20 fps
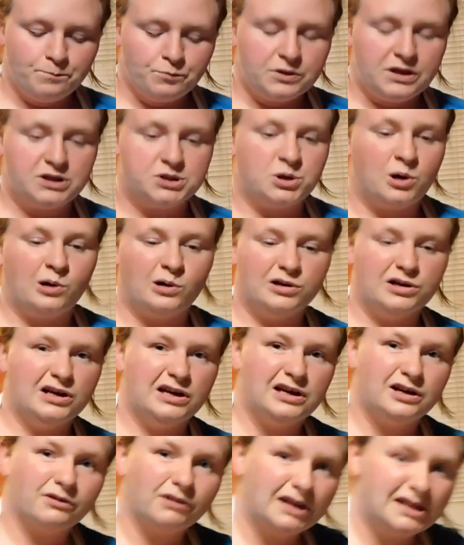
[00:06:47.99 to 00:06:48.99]
It's hard to
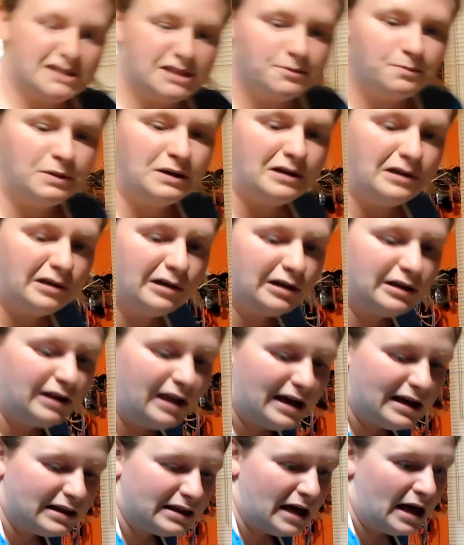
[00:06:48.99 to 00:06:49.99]
get a recipe good
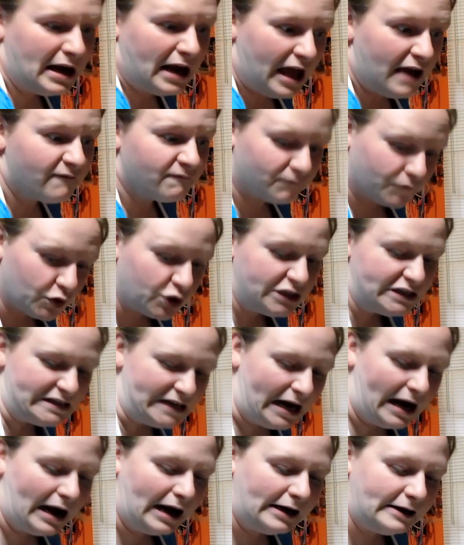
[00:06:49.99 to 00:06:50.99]
like that every
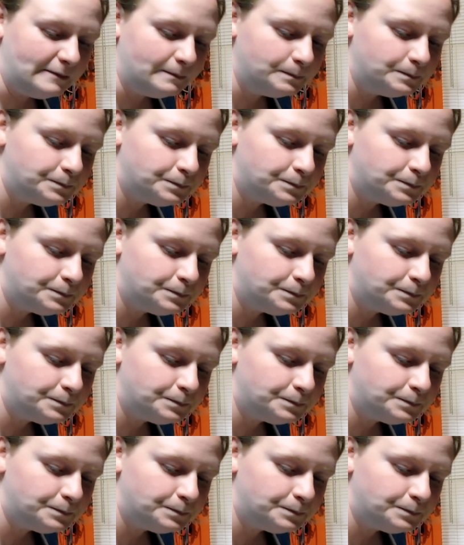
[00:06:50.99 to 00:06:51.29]
time,